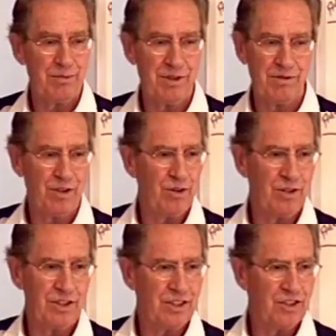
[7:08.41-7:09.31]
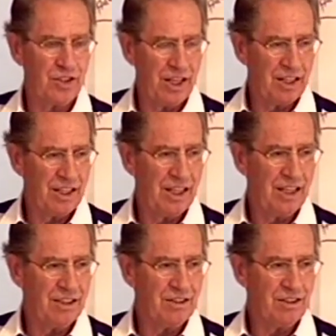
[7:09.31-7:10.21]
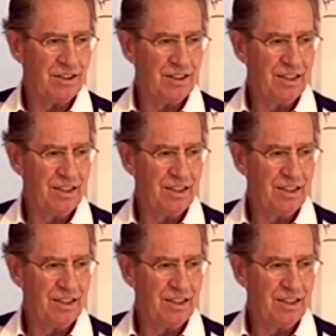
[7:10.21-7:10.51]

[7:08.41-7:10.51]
of going to Gentiles.